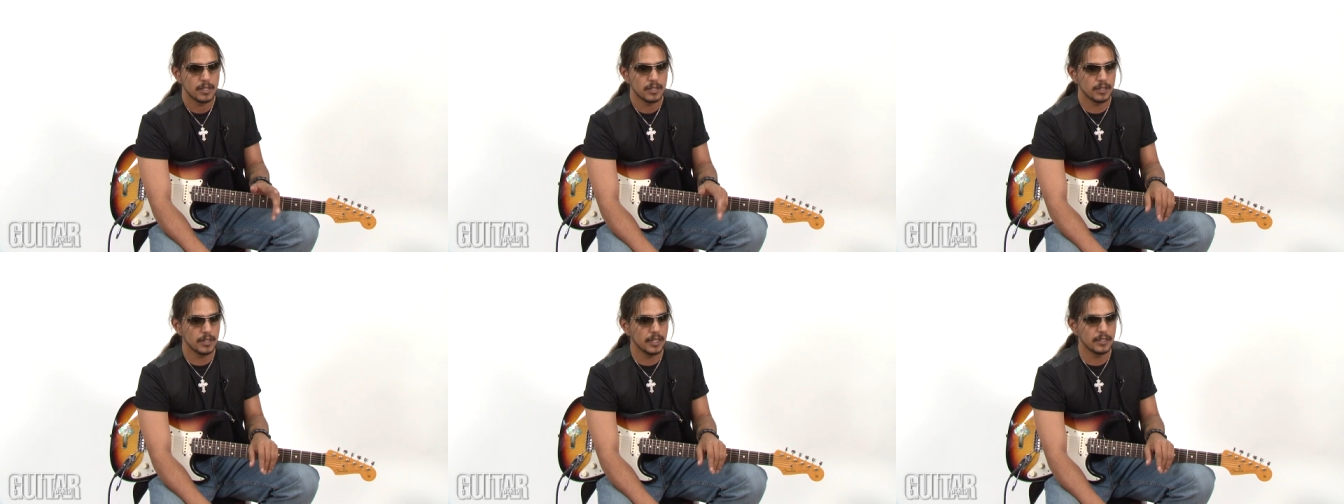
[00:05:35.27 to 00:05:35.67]

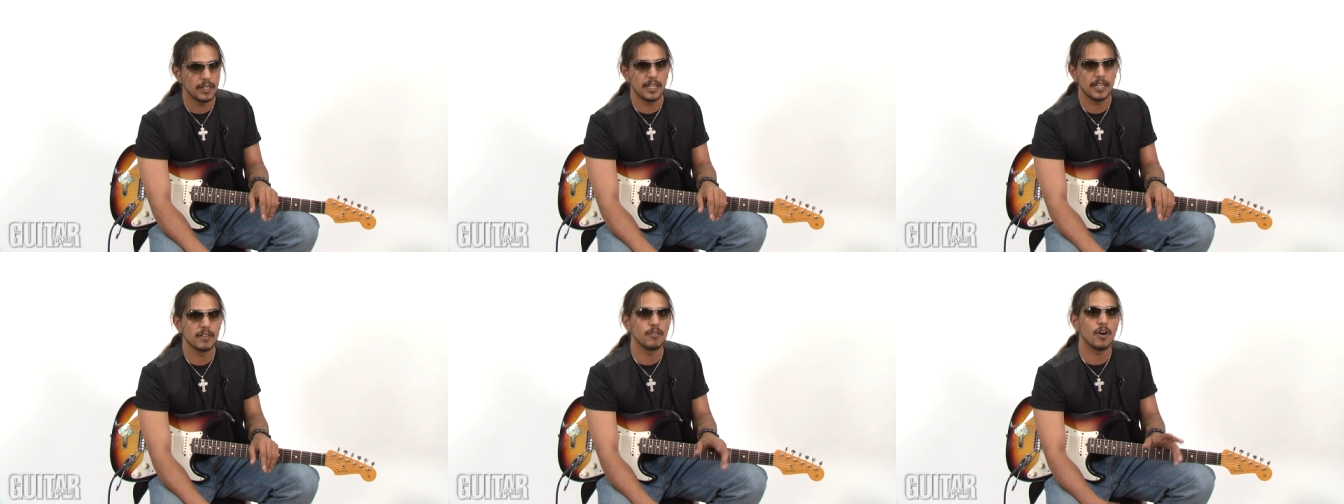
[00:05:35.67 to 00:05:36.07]
they
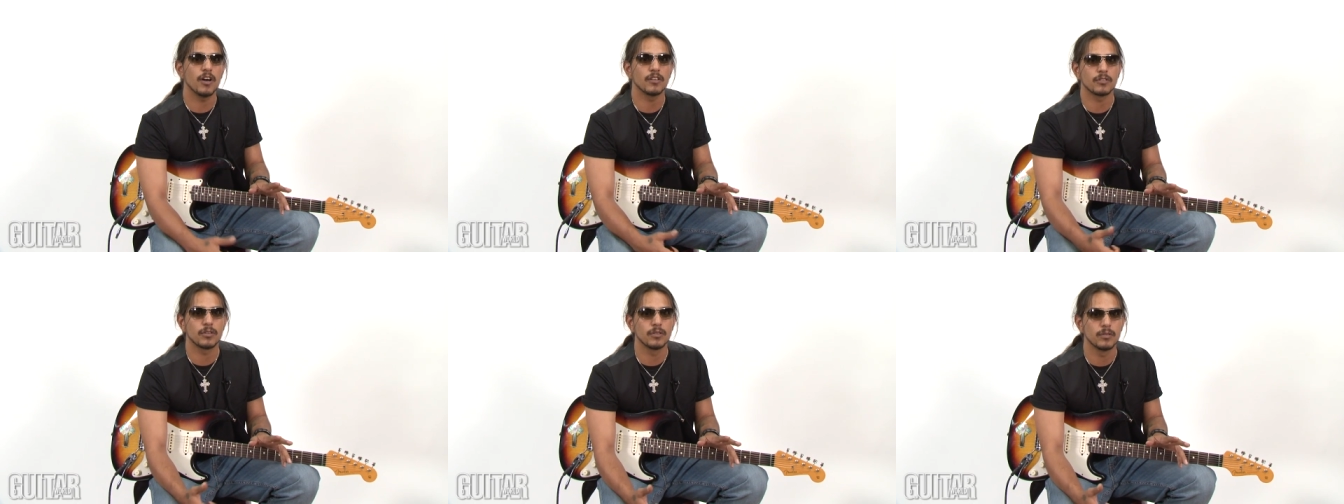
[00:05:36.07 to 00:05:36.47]
they live
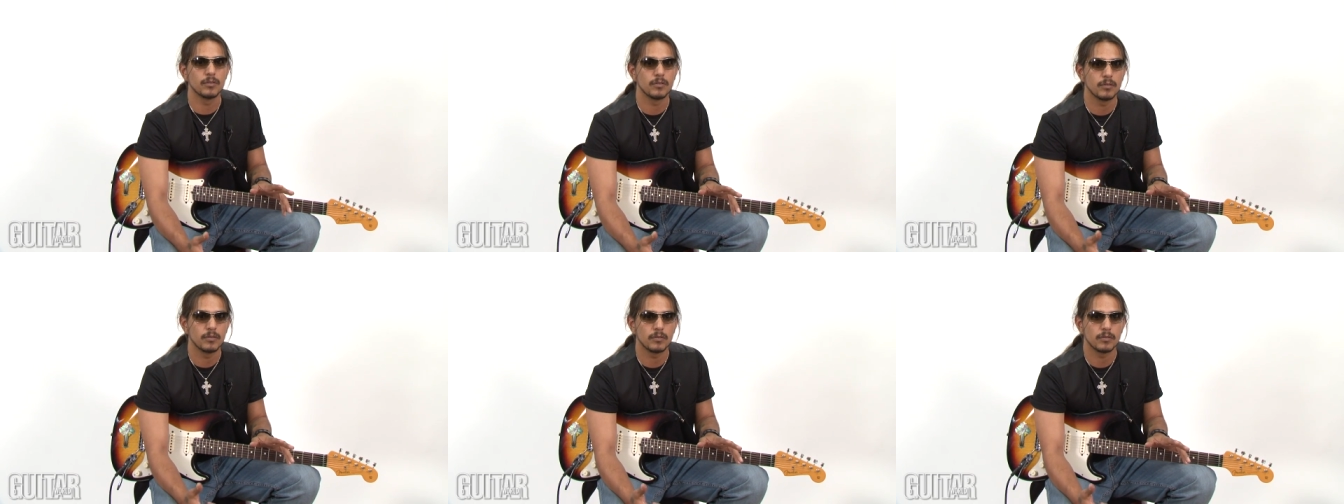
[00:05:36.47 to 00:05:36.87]
on
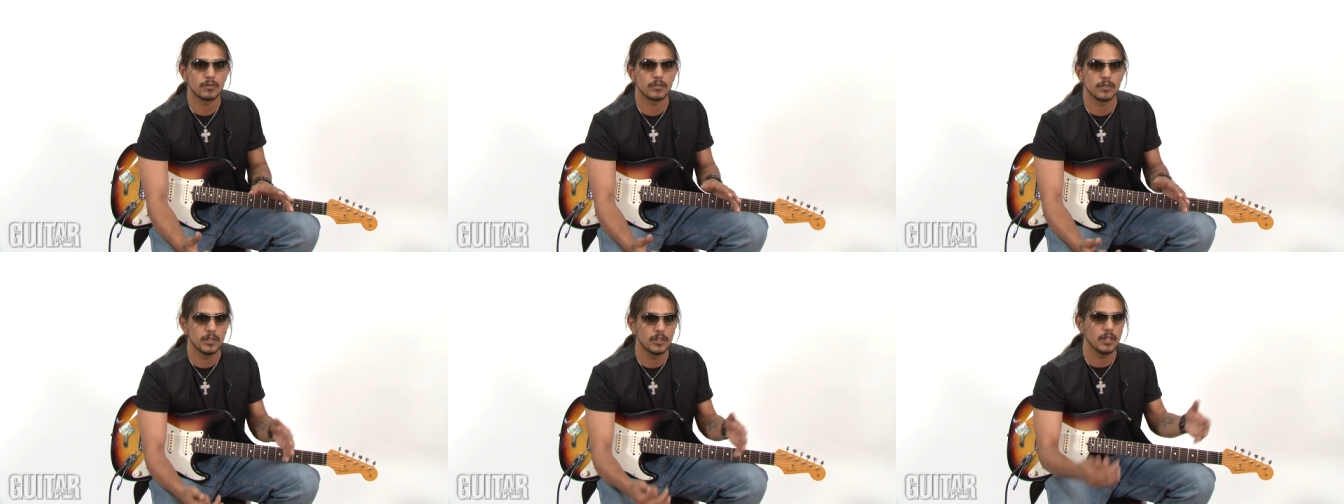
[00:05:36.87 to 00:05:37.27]
through
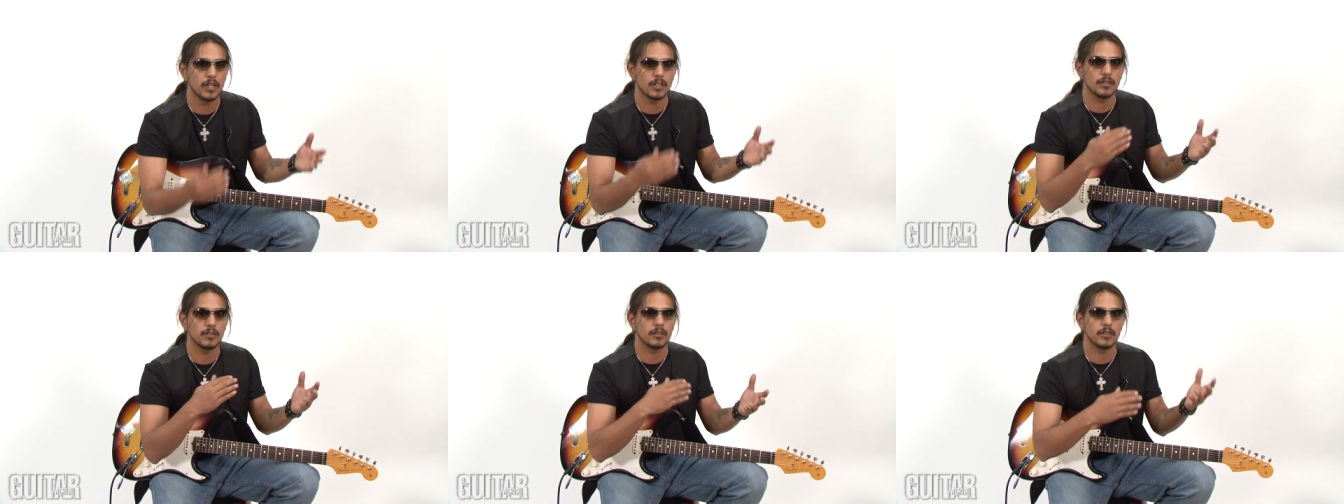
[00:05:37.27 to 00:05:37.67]
the
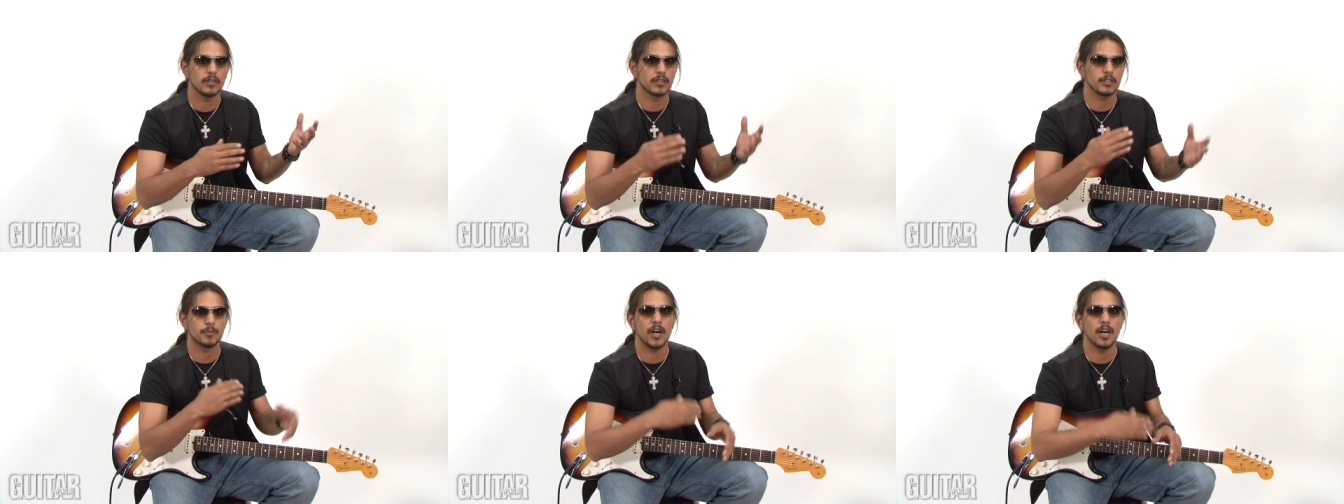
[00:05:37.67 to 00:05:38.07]
young
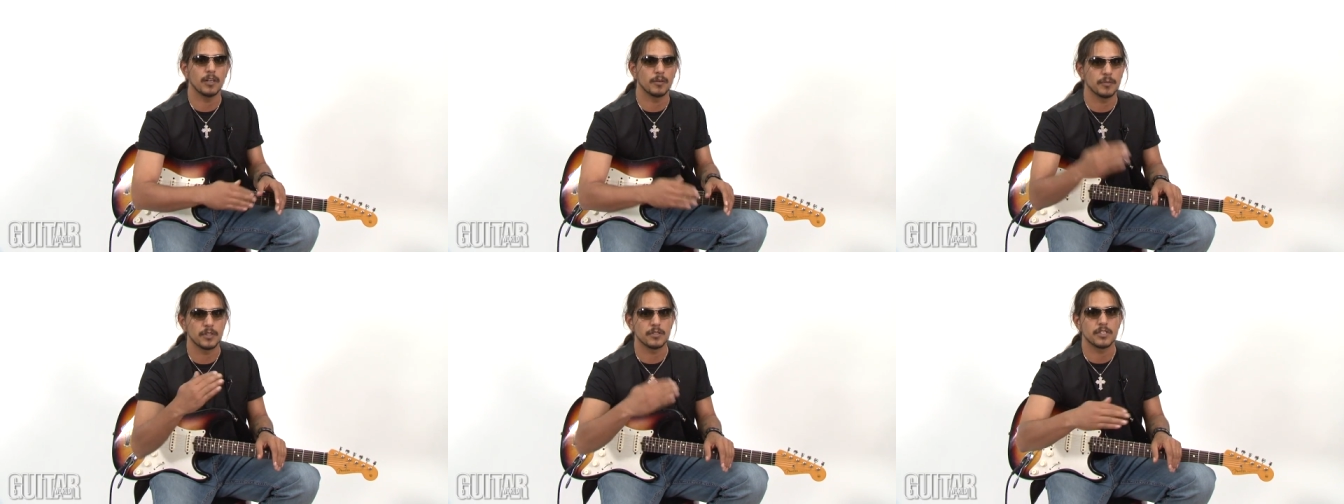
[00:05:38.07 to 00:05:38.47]

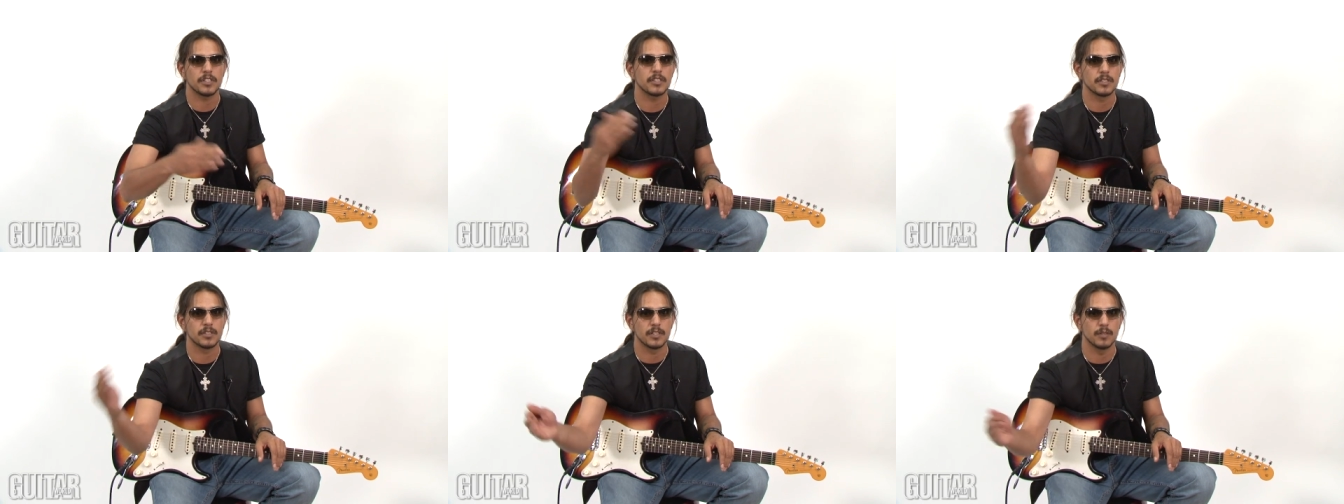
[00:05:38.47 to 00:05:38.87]
aspiring
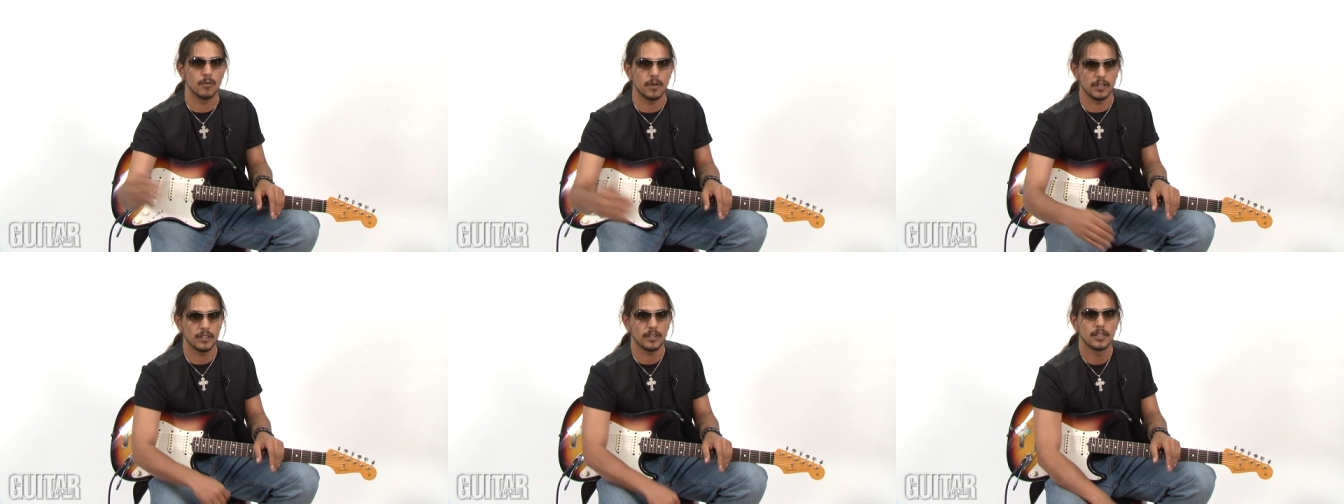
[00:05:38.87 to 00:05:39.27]
musicians that
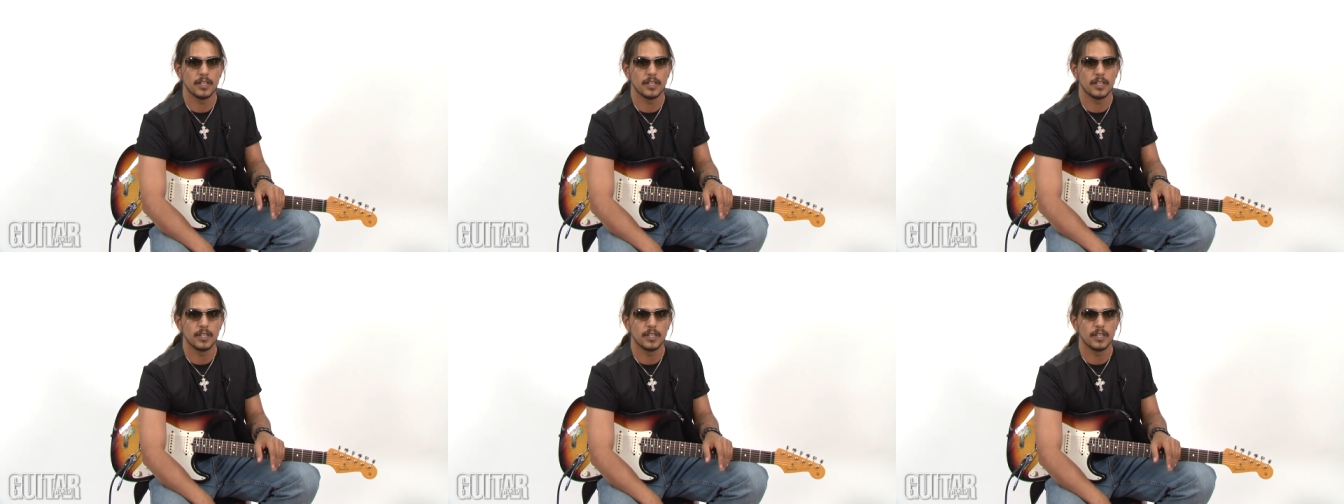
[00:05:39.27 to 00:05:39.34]
want